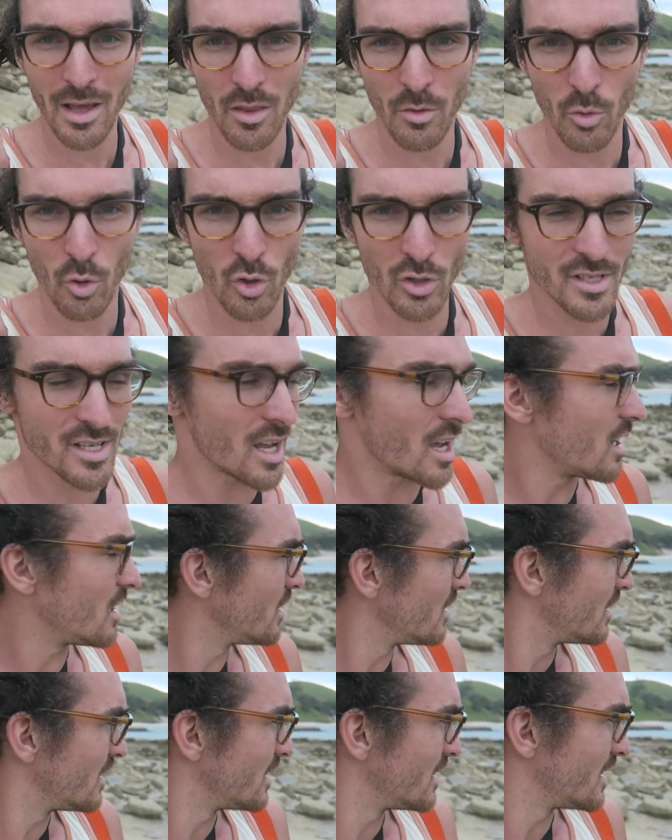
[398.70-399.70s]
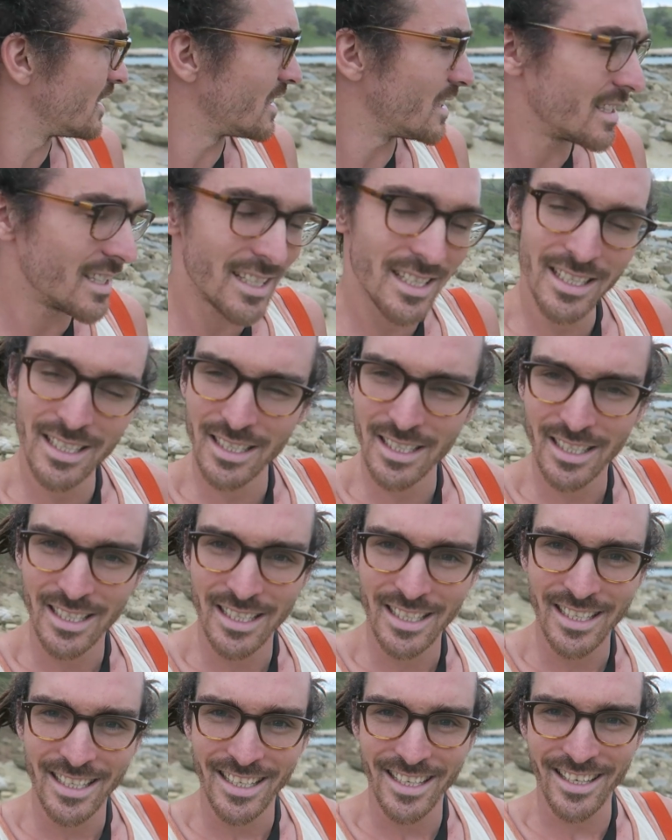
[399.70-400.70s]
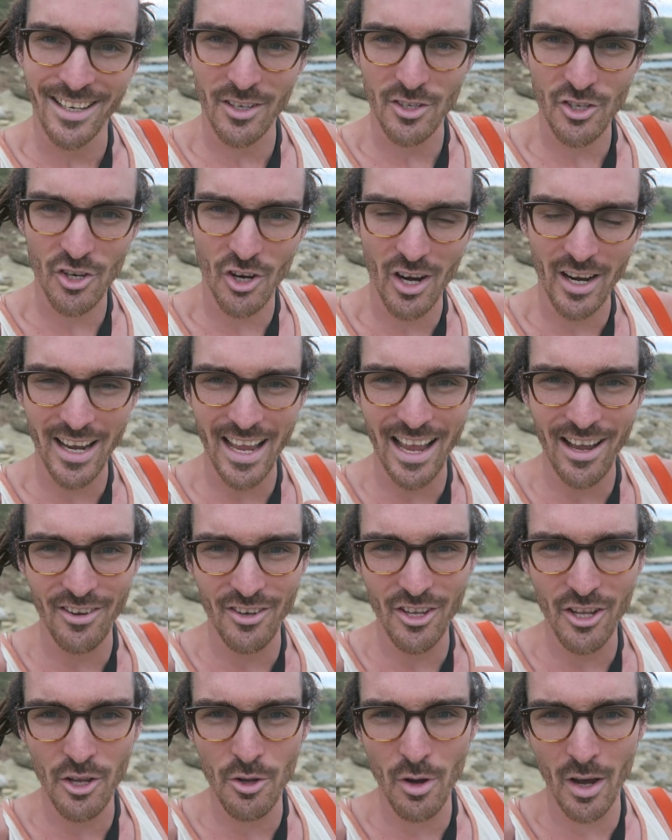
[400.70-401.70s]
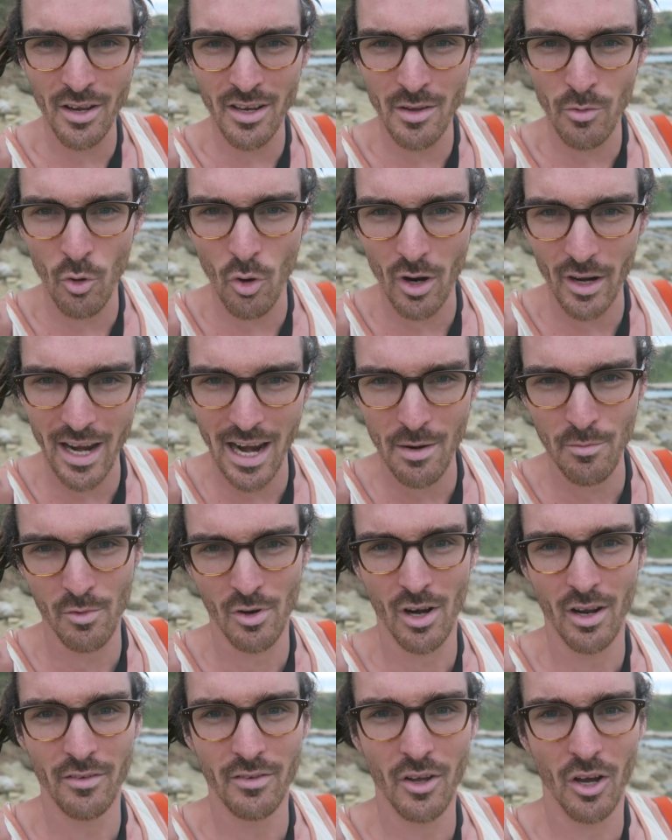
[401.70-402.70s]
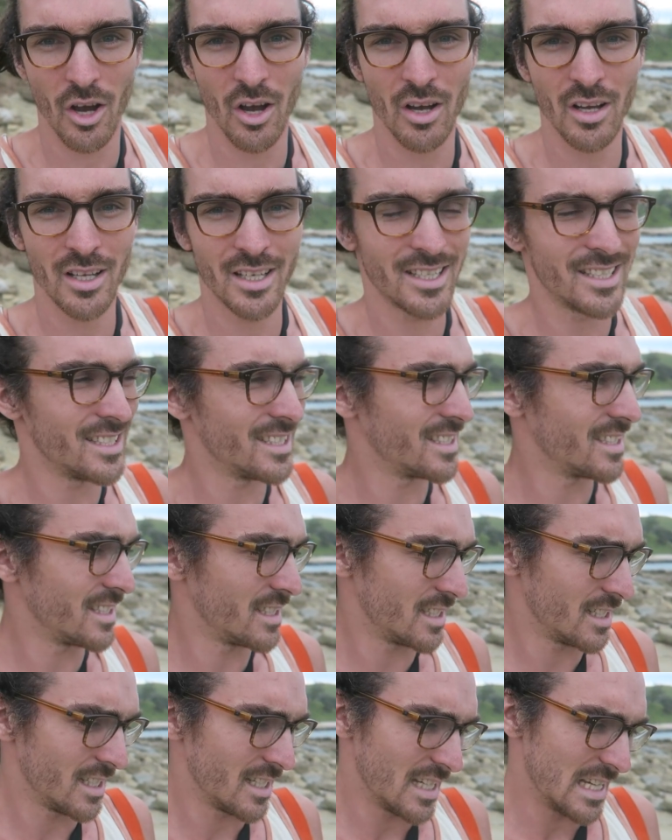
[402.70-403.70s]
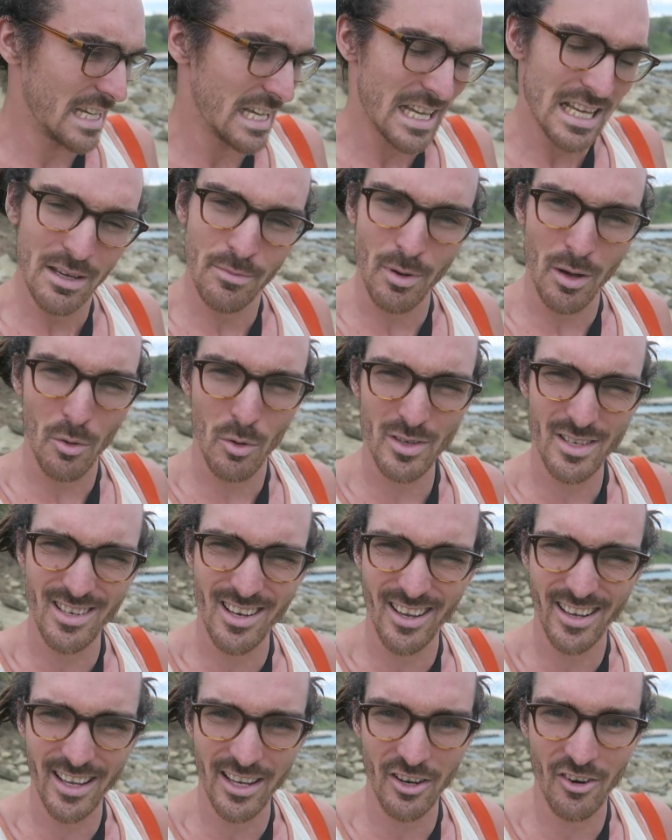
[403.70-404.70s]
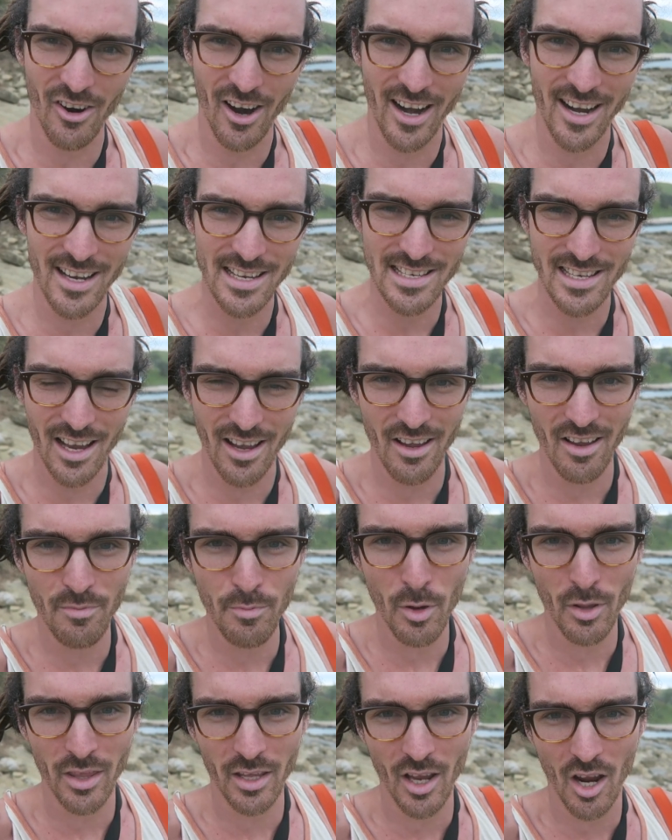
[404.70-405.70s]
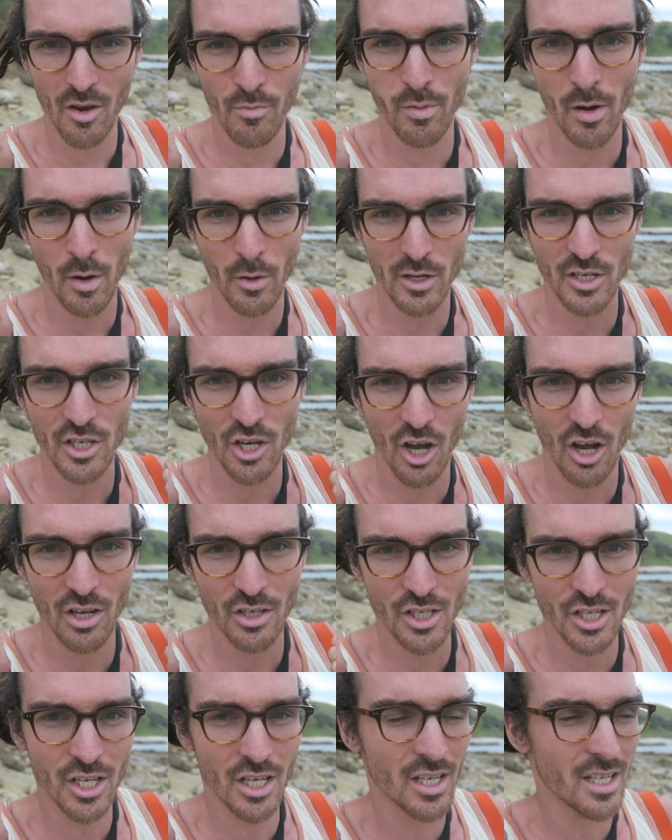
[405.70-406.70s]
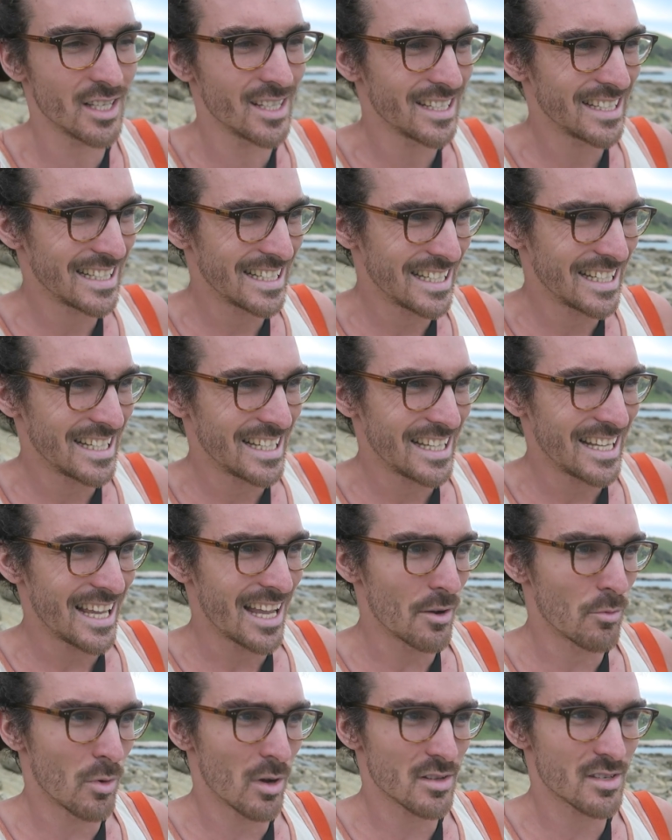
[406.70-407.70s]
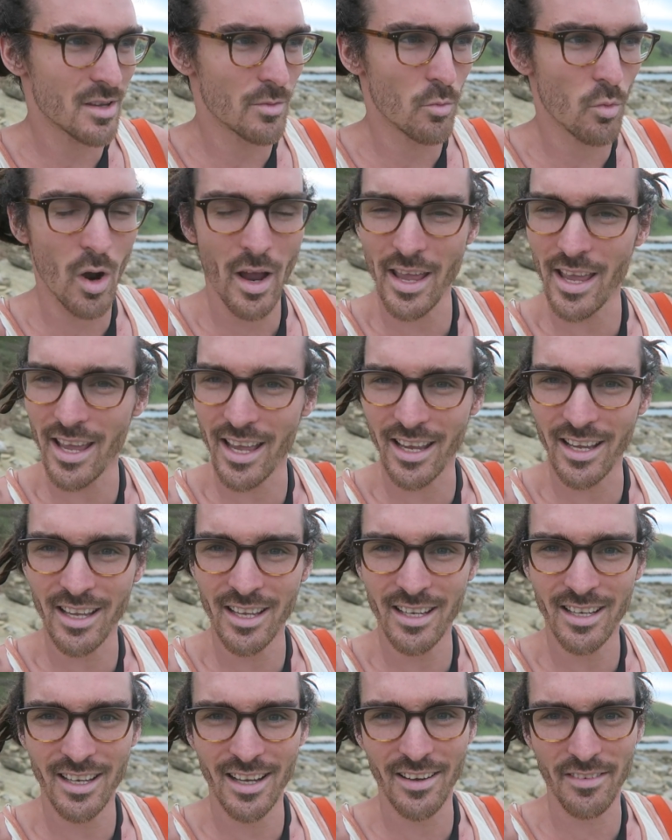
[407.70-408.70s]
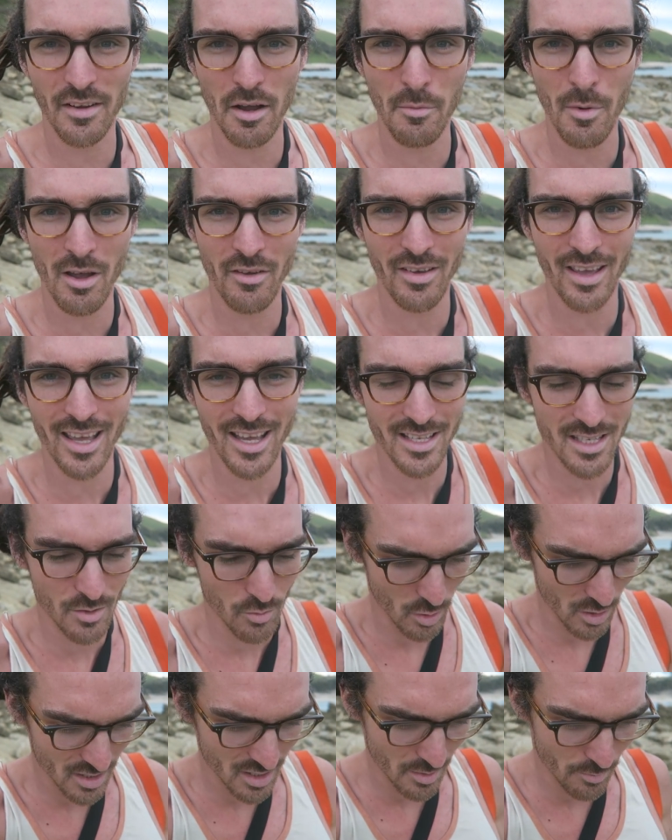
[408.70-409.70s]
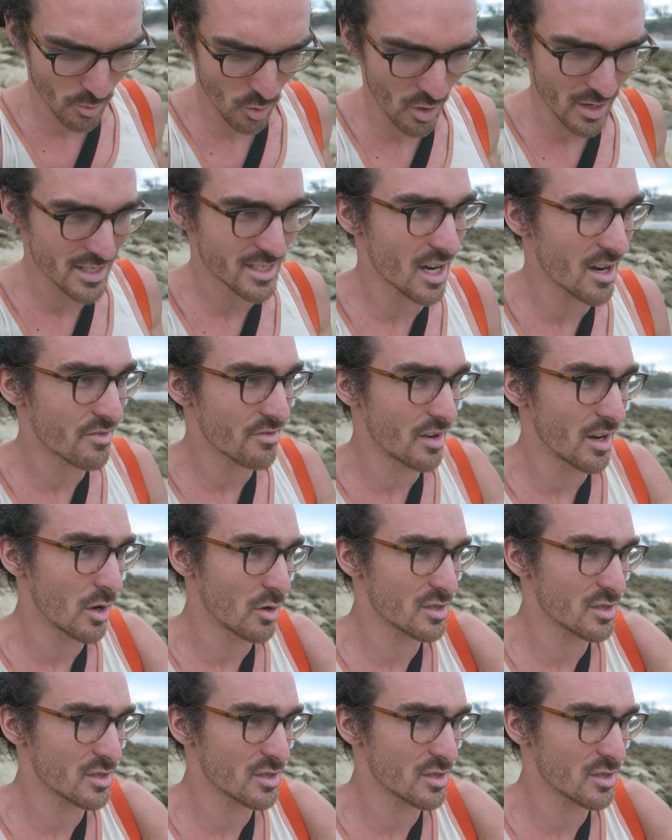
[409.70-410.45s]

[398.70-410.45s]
out the water and I was trying out a new underwater camera I've got but it wasn't looking great so I've put the GoPro in charge and whilst I'm waiting I've come over here to watch the boys go for a